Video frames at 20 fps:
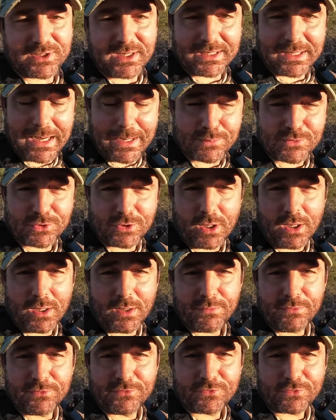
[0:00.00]
that I captured
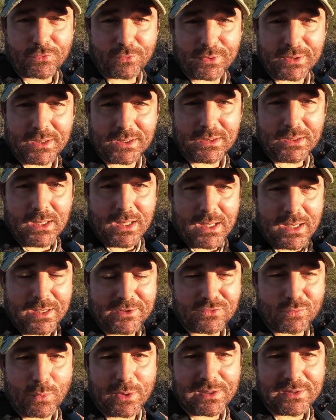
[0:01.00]
on the screen,
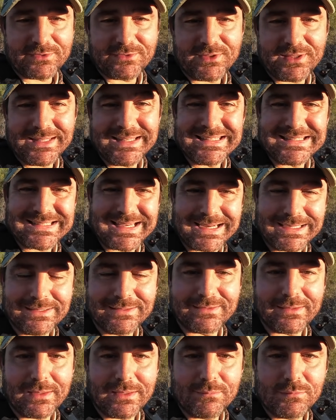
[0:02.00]
as well as the
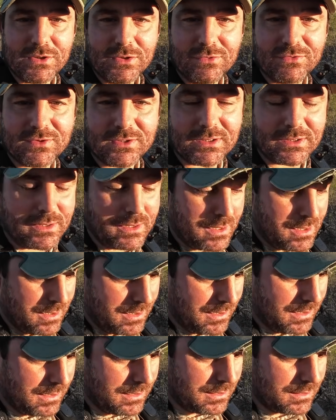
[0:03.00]
antennas I'm using.
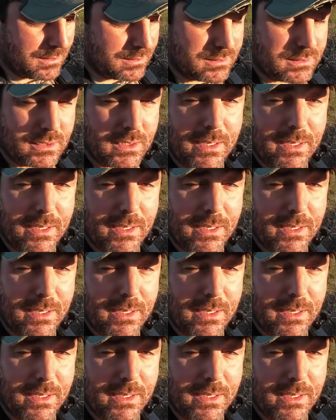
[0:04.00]
And